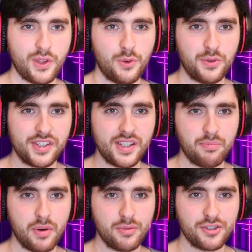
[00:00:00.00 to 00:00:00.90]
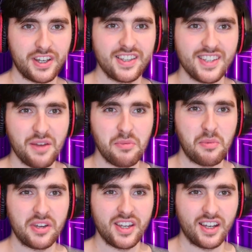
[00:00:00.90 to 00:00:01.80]
What's up, babushkas? I'm
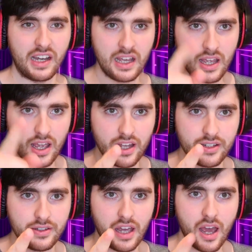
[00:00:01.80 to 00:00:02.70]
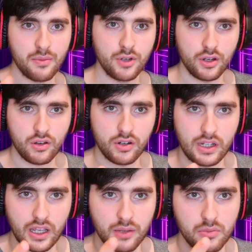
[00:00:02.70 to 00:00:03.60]
Baba Yaga, and I'm not
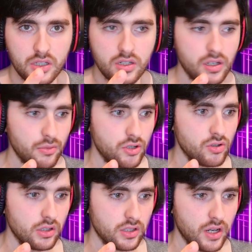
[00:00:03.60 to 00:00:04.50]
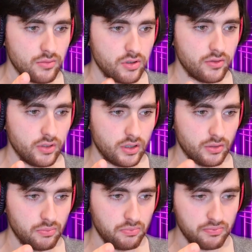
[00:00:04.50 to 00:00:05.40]
only a multidimensional
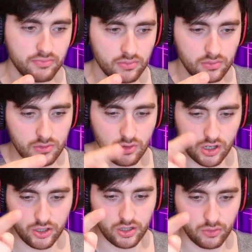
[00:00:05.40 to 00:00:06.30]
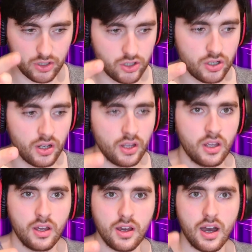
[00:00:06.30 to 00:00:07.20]
time-traveling Russian witch,
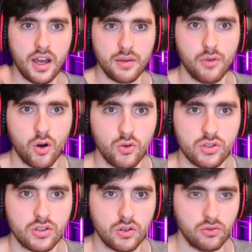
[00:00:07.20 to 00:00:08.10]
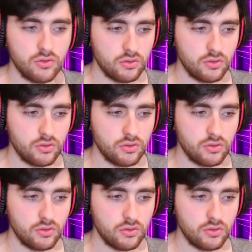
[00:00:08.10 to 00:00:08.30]
I am also